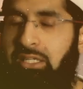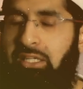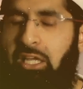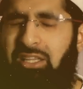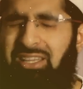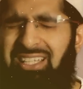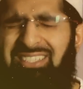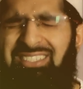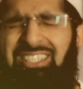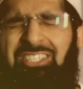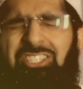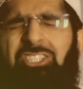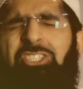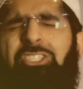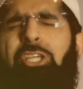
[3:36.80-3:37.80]
Now this is
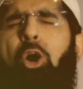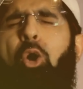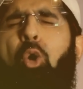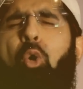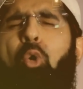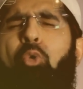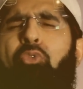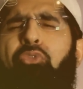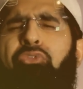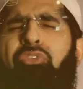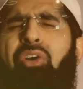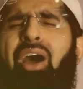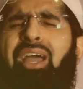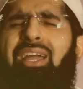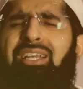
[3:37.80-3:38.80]
so
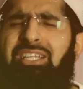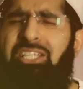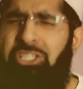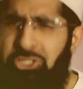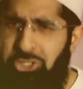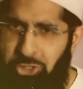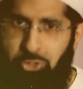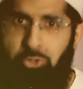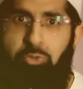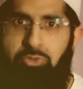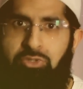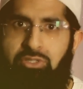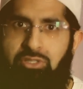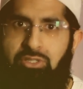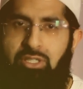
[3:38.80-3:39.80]
finely
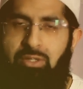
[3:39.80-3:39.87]
tuned